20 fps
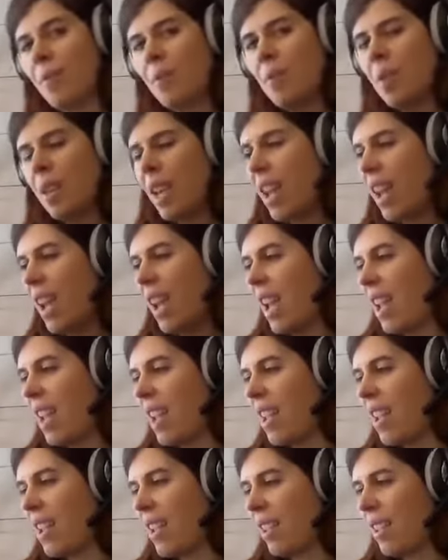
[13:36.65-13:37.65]

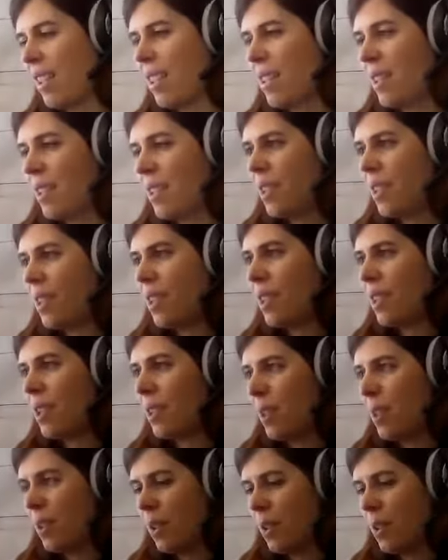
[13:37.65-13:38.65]
Okay.
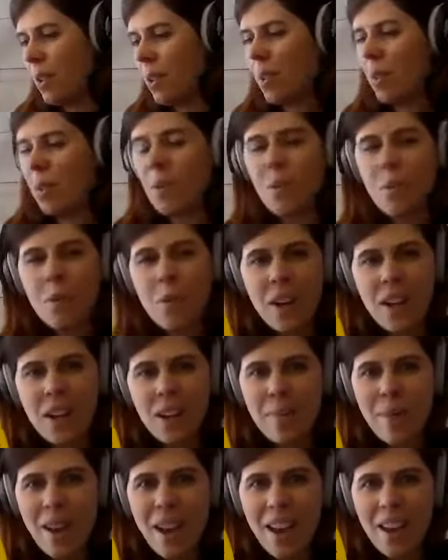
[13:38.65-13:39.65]
What
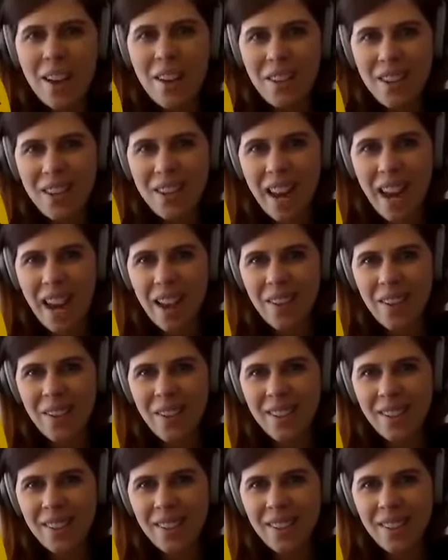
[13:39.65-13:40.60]
about now?